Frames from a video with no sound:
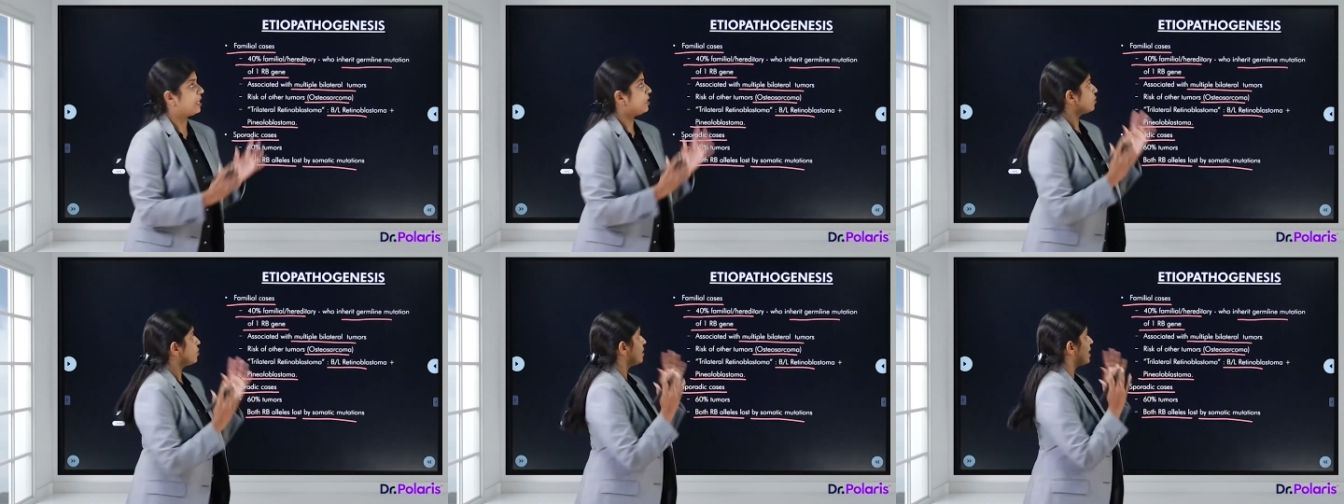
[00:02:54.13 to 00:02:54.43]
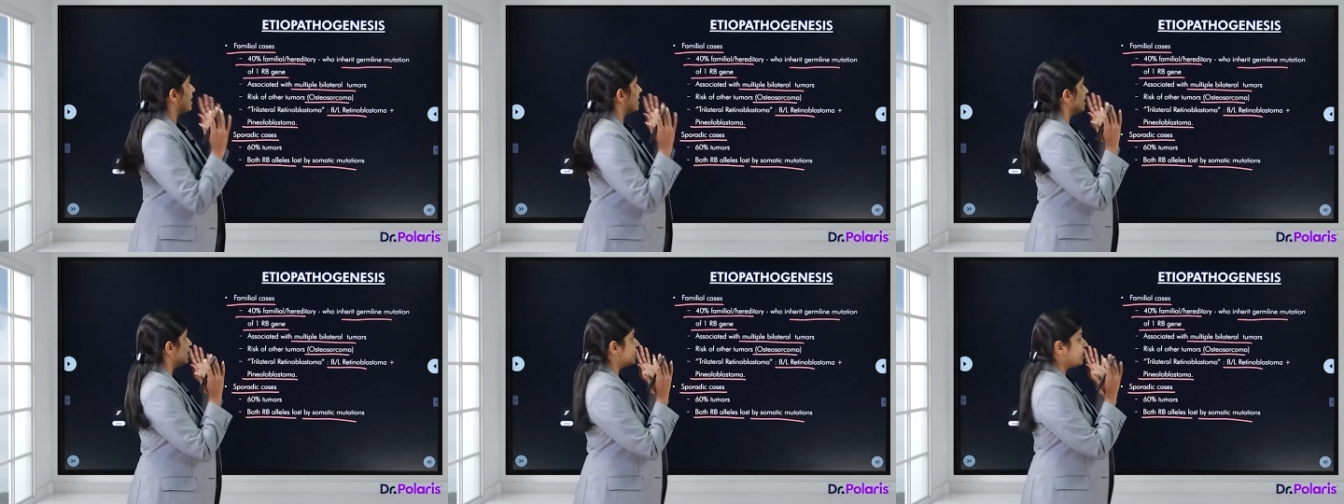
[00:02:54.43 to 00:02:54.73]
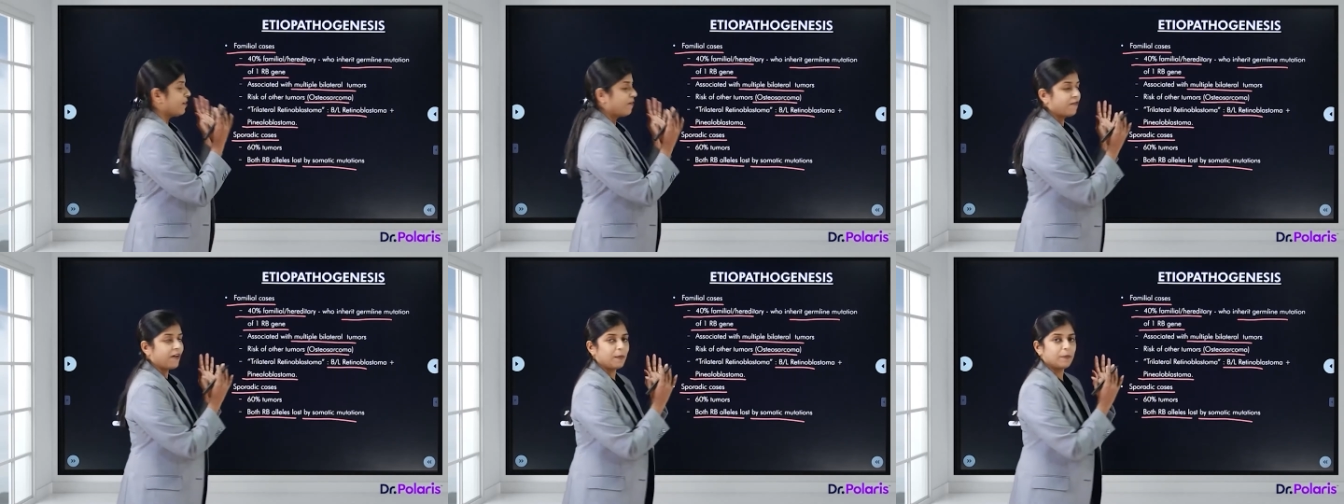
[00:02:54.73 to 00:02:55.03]
So that is
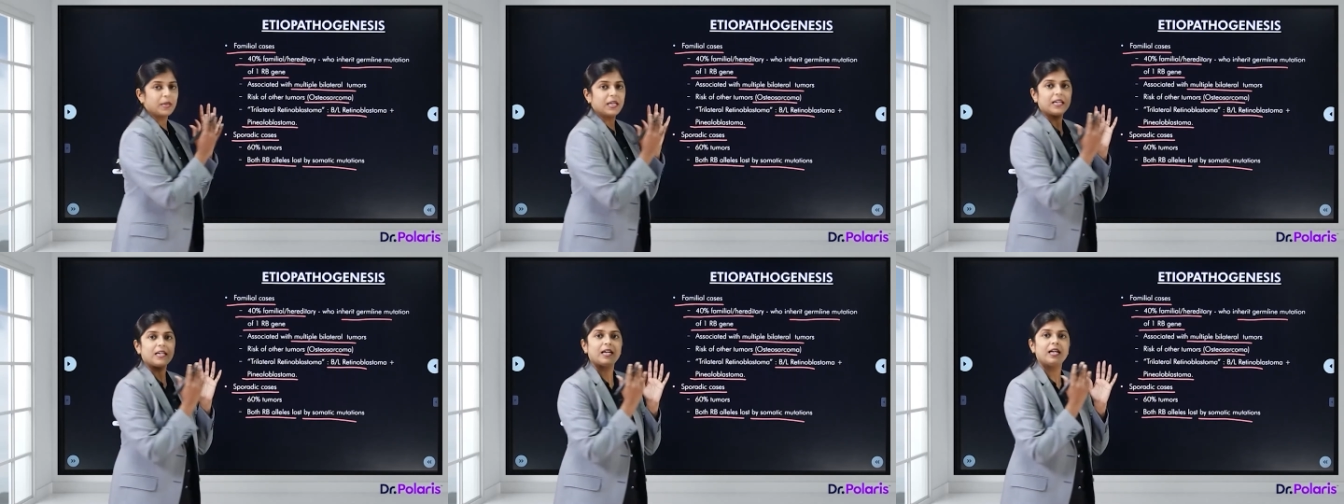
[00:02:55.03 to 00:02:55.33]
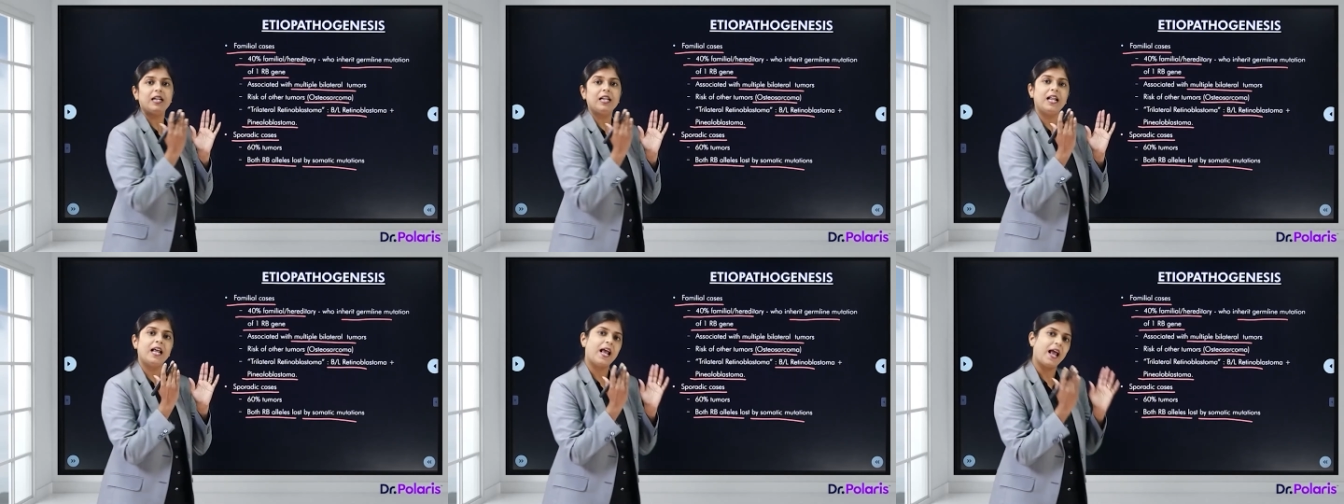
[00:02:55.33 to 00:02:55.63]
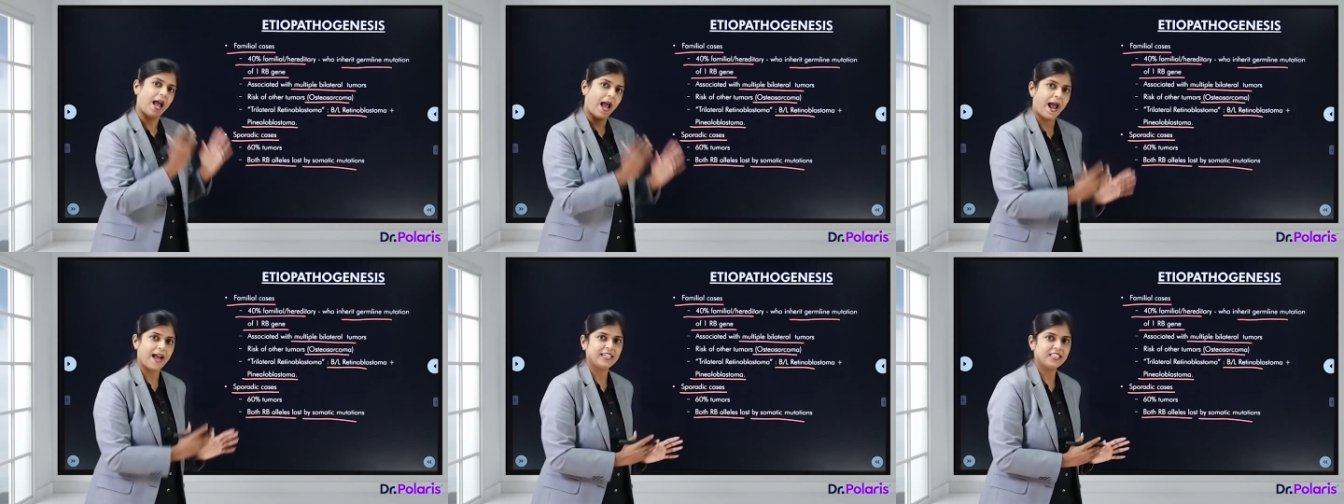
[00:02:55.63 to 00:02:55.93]
familial
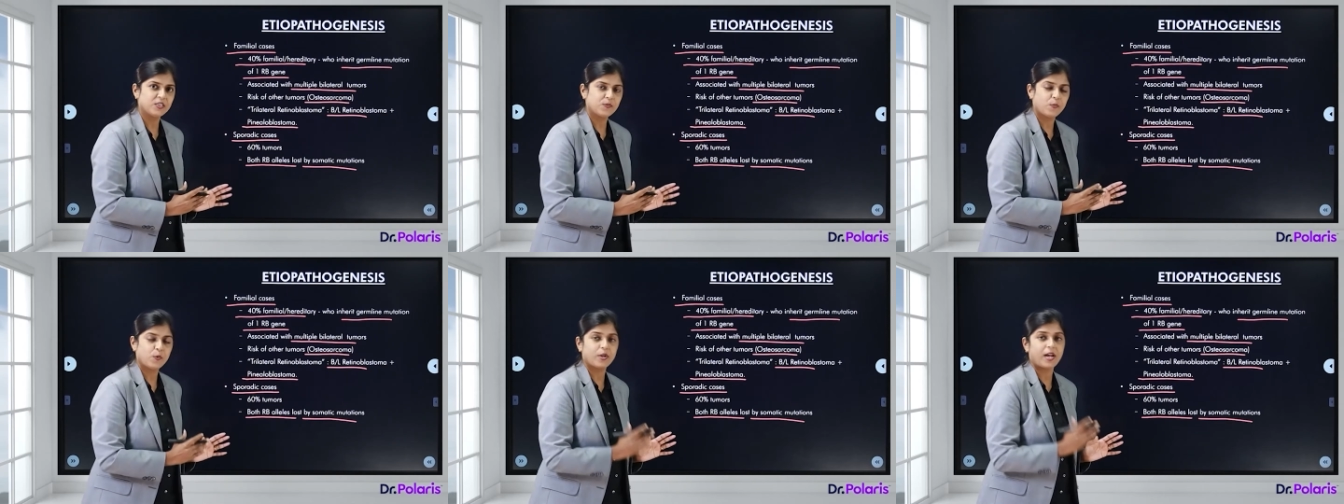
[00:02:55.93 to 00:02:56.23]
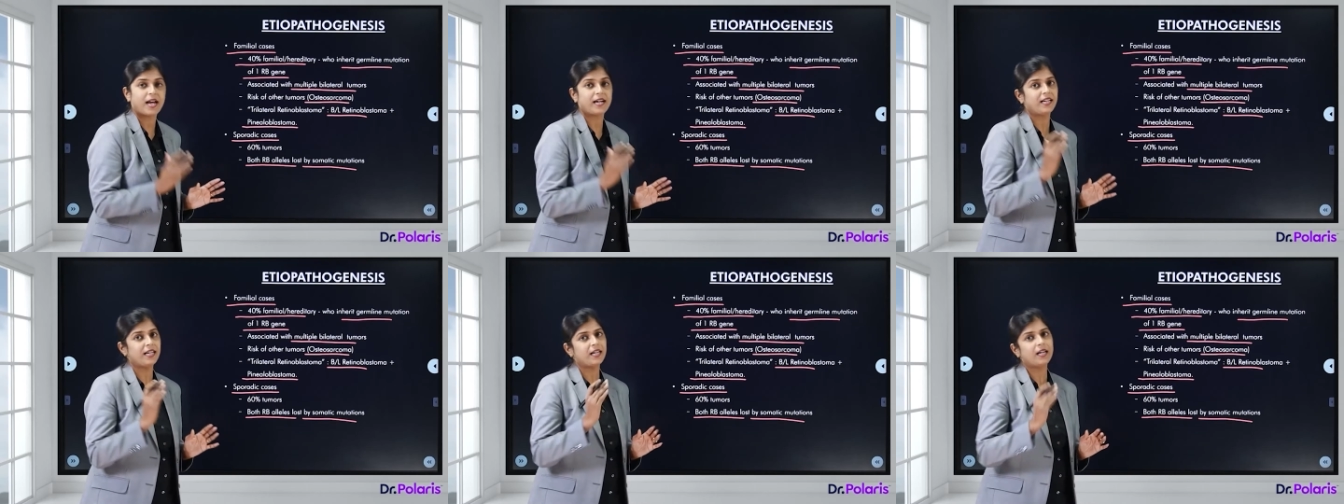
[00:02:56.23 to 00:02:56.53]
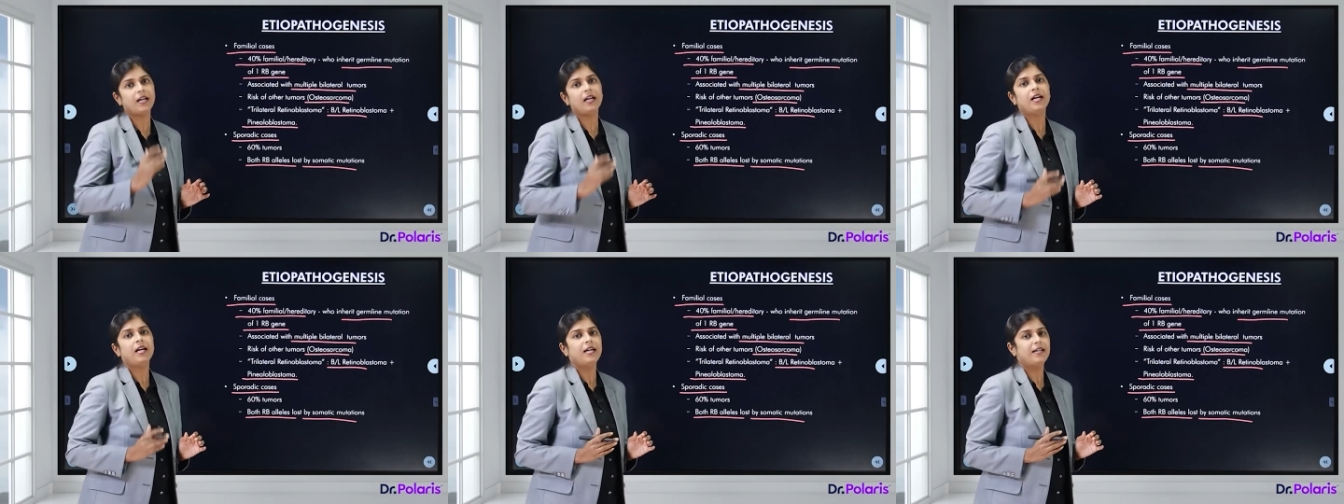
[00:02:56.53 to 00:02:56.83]
and
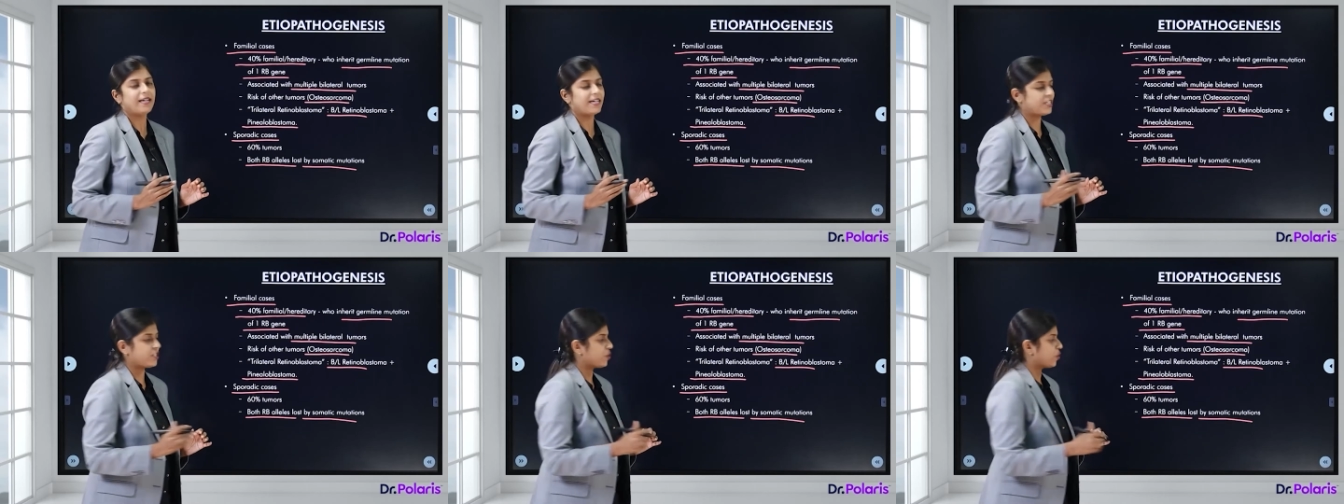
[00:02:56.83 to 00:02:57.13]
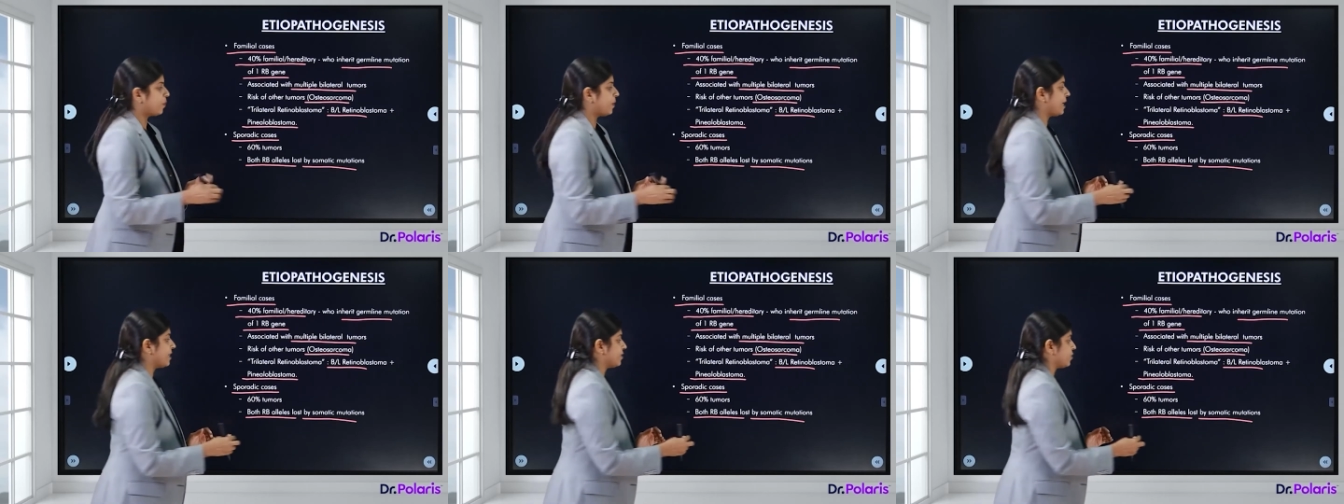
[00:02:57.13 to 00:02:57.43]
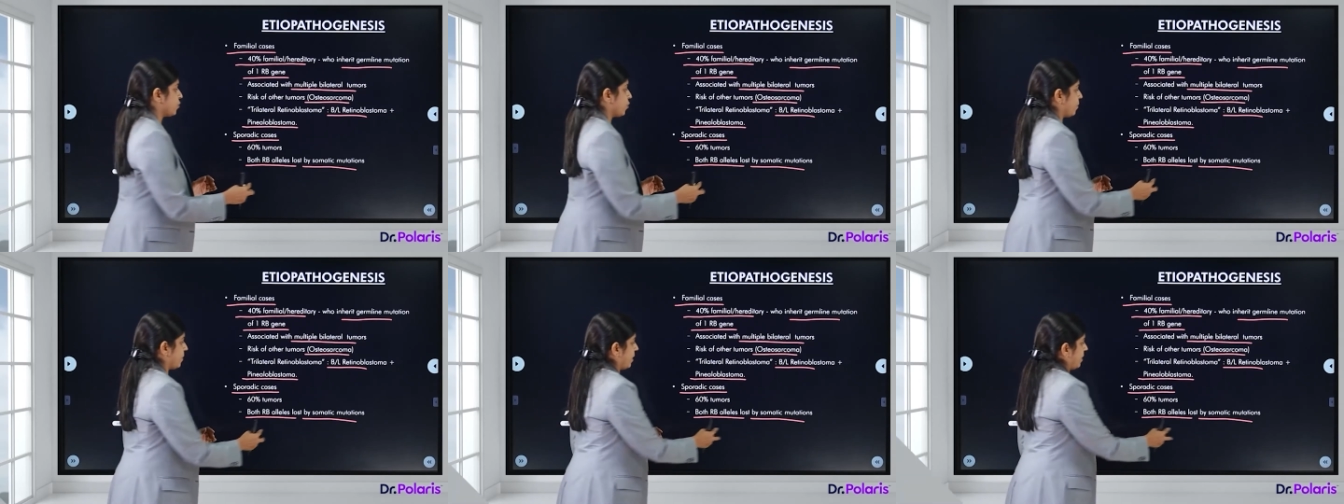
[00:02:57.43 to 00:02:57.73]
sporadic
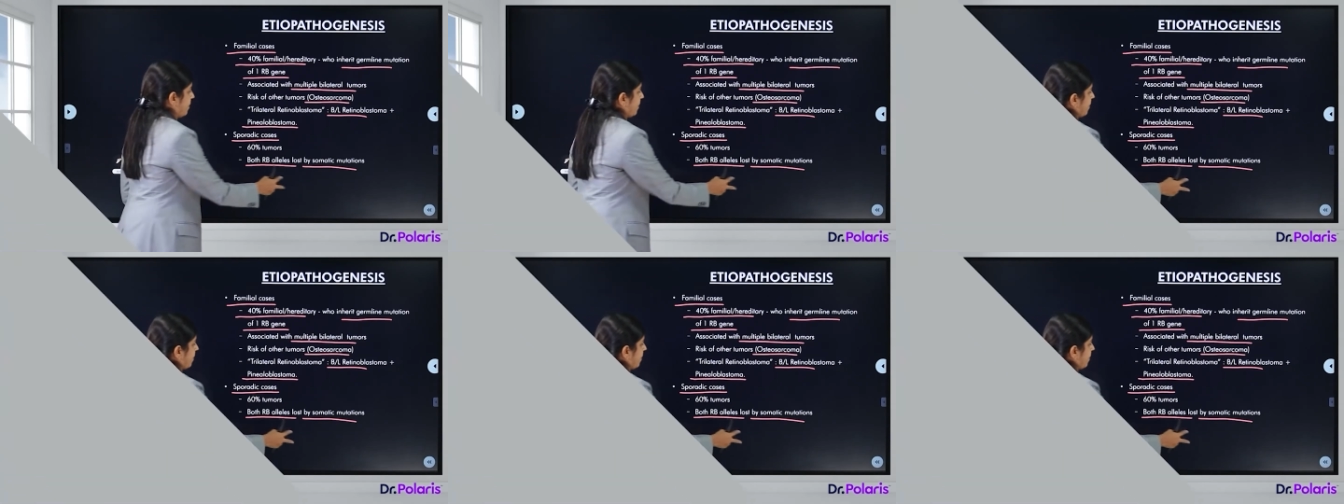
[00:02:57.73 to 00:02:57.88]
retinoblastoma.